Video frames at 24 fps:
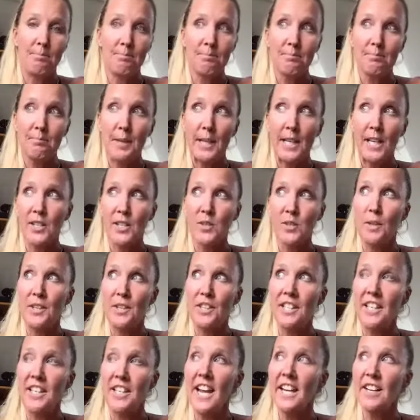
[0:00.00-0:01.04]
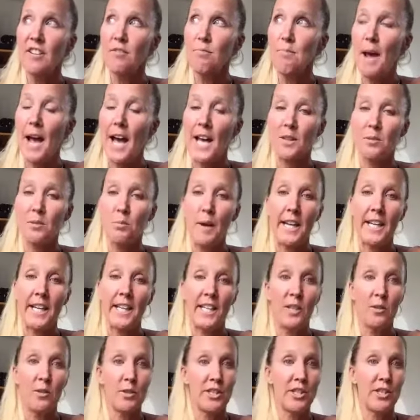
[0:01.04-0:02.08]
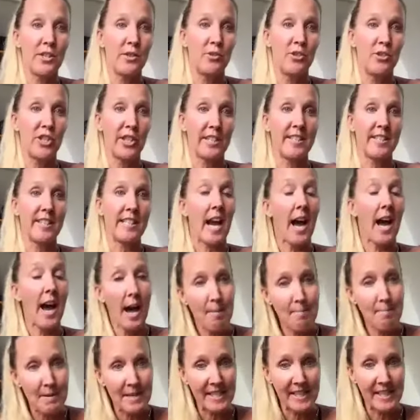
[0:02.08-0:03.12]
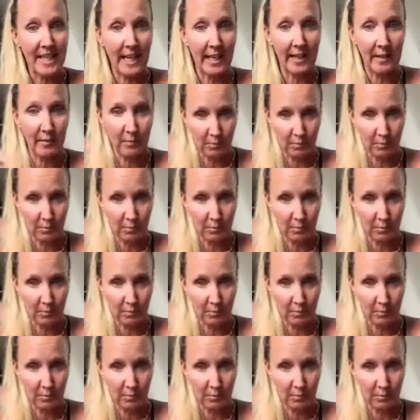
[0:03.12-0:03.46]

Because with the negative pathway, you would do just the opposite,